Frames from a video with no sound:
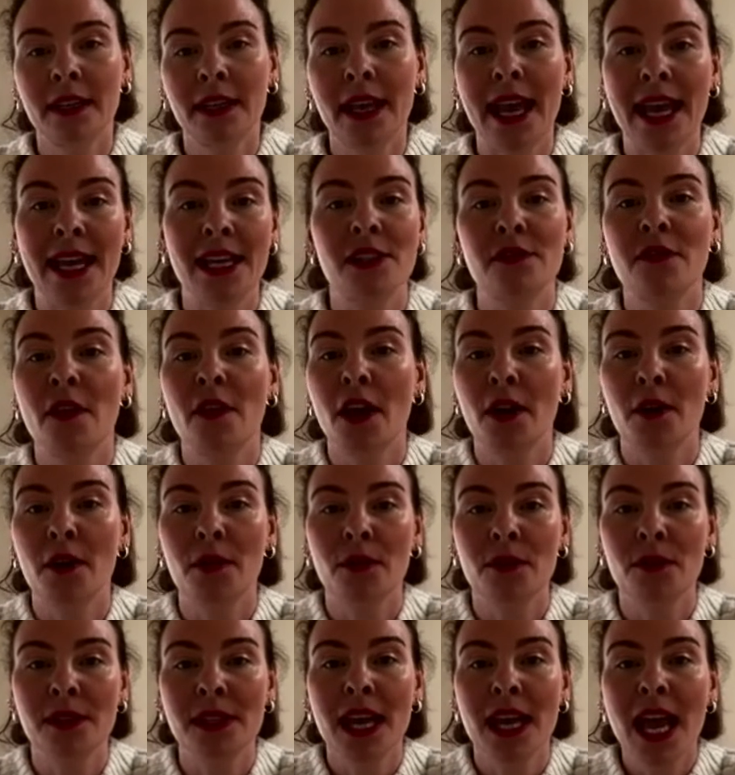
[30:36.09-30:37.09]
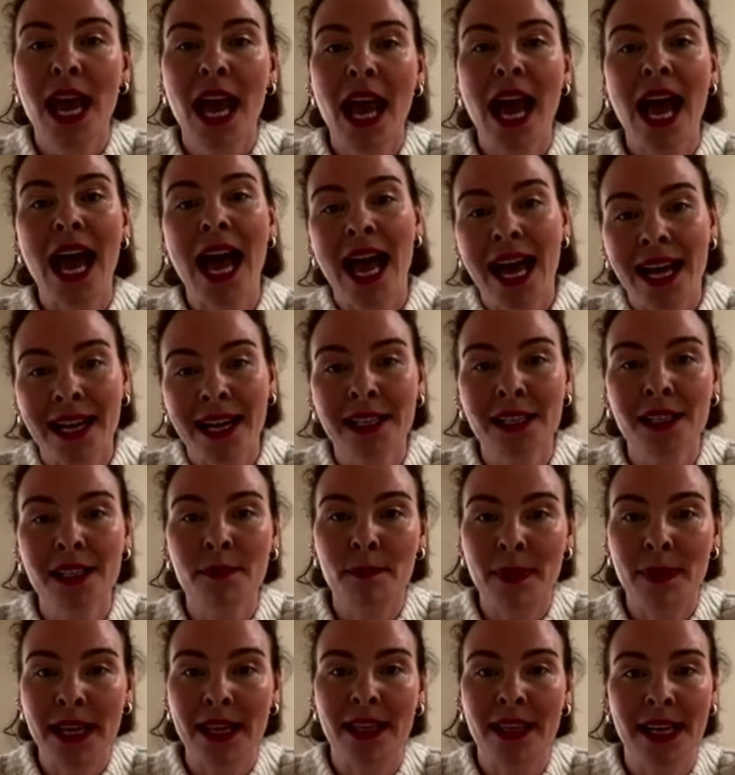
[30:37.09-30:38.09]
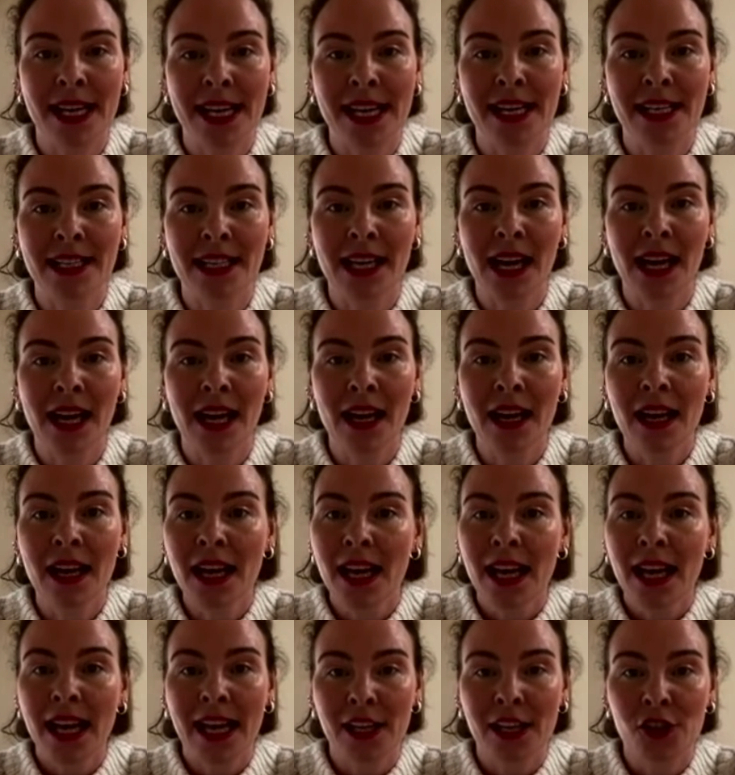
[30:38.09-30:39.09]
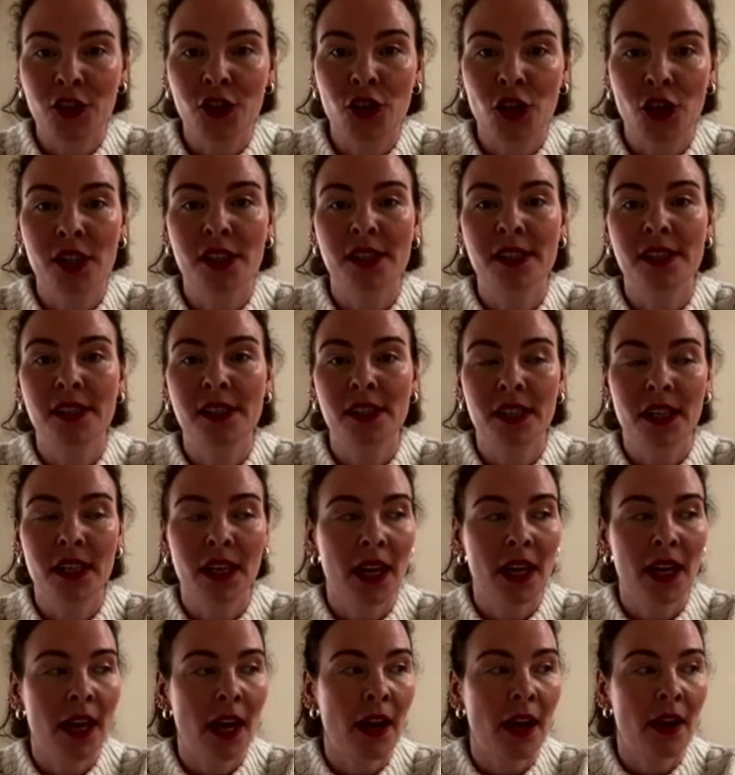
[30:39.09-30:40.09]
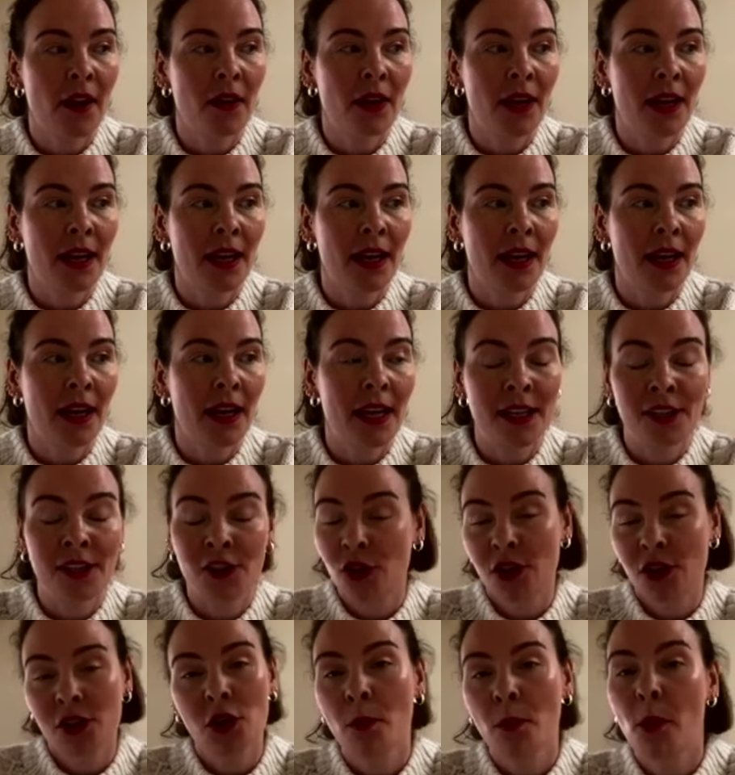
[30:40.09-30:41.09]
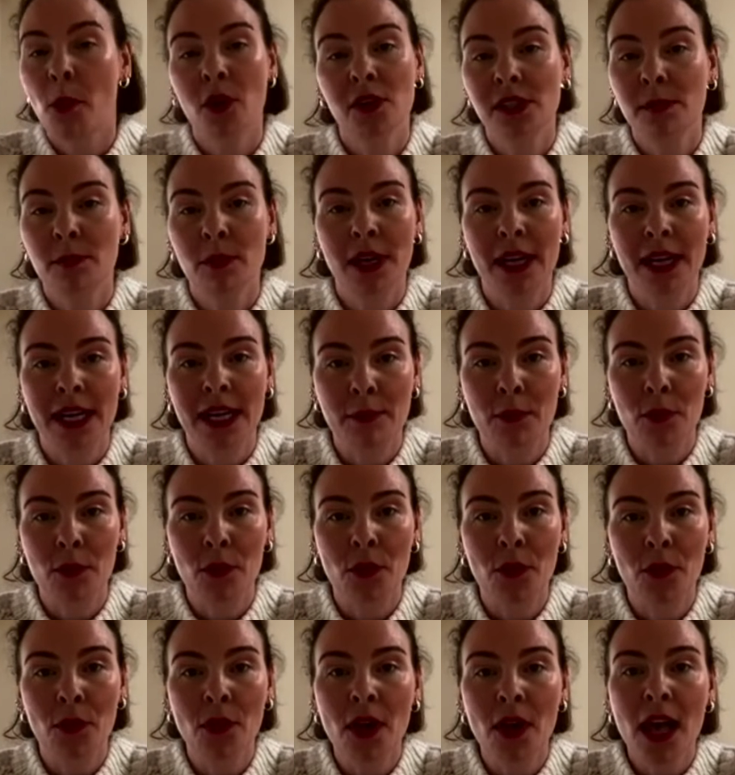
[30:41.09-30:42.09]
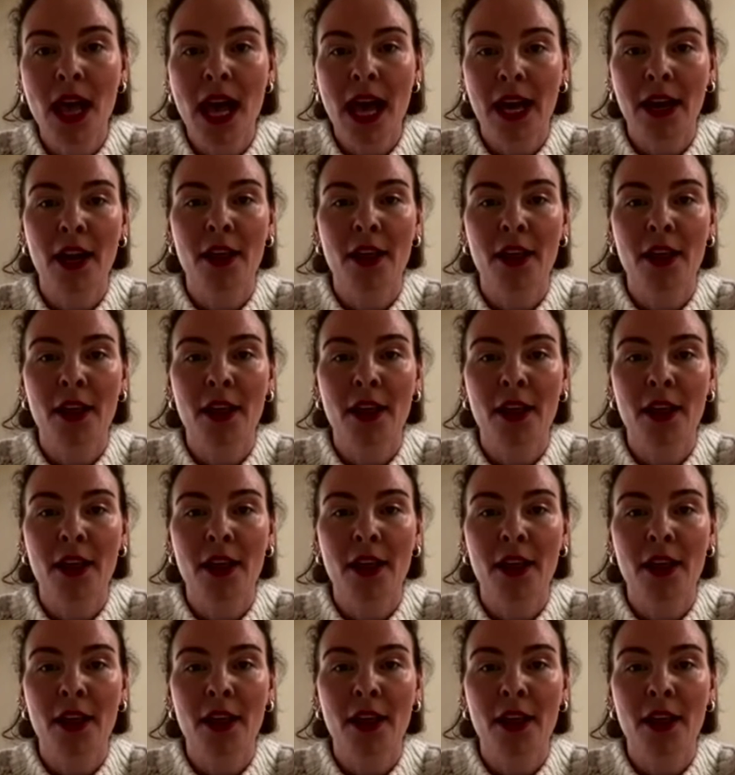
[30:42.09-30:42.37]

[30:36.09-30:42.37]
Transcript: case files and be the leader is just not possible anymore.